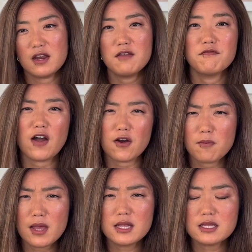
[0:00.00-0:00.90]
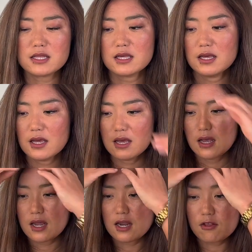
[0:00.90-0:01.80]
environment.
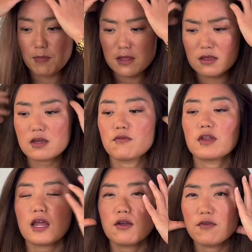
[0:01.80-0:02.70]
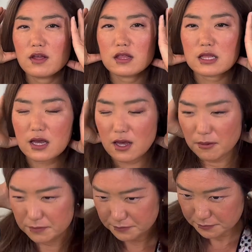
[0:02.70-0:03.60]
And especially when I was
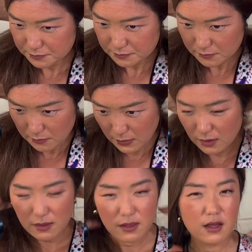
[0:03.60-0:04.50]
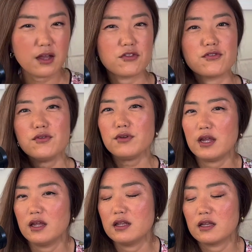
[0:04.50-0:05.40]
a
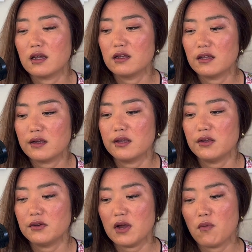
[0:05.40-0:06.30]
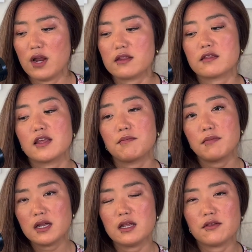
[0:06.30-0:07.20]
student, I wanted to save
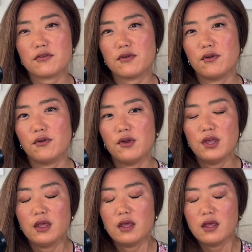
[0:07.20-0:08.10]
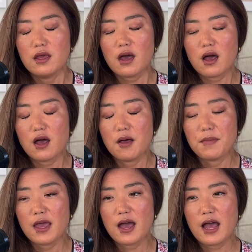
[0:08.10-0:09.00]
money. So I
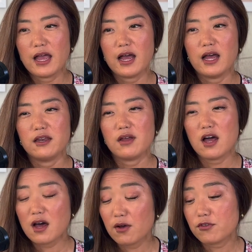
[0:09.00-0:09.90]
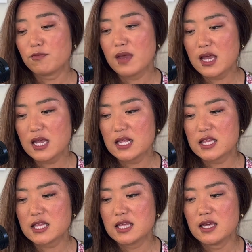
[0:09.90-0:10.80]
had
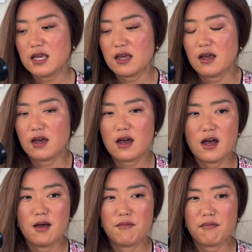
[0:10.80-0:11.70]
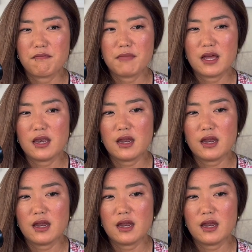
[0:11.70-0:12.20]
housemates, but